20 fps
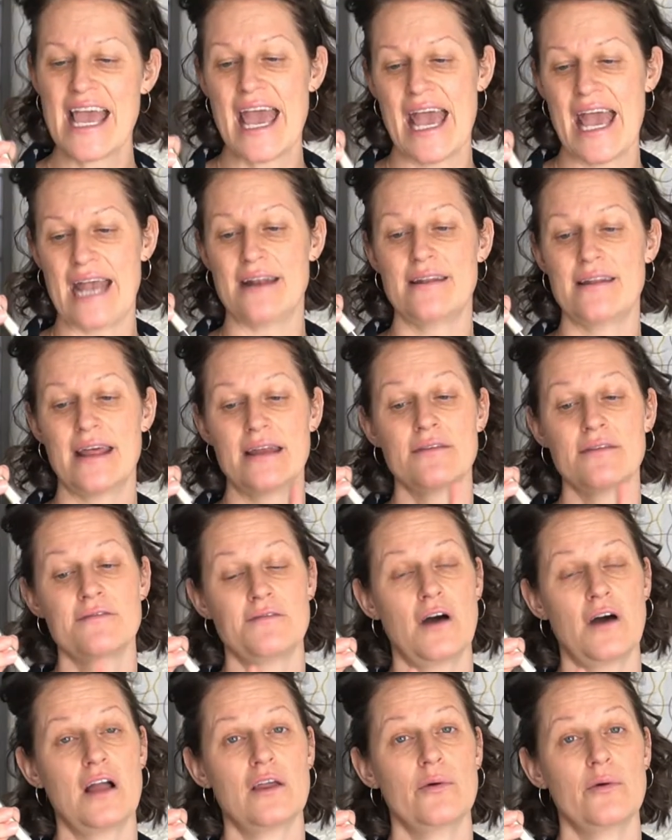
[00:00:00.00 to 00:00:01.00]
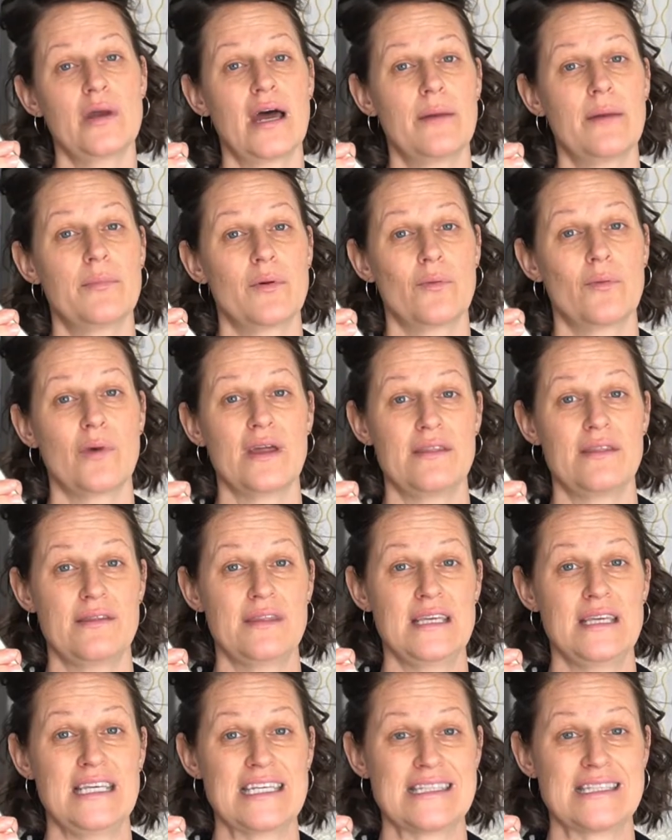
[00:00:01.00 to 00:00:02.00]
and then follow it up with the
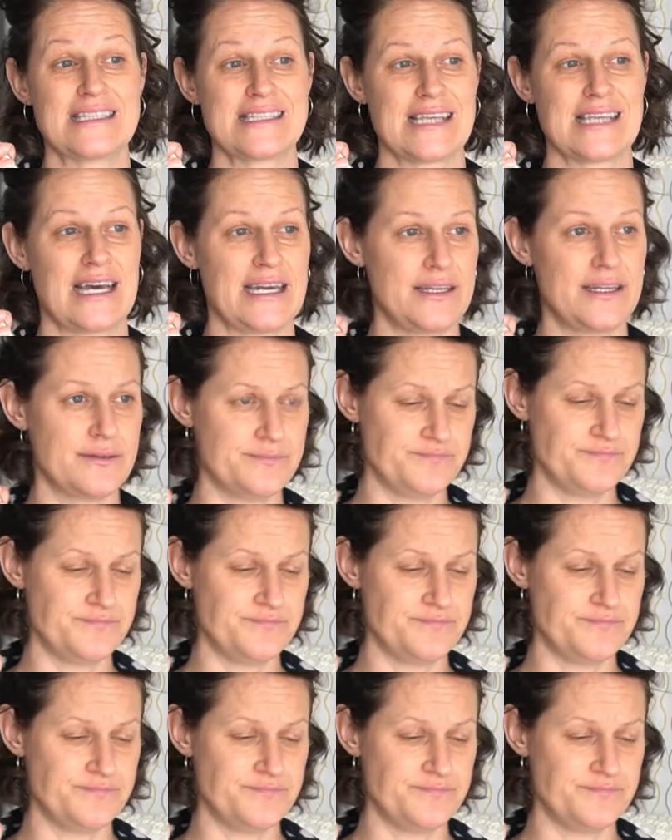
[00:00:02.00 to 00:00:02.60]
Yin side.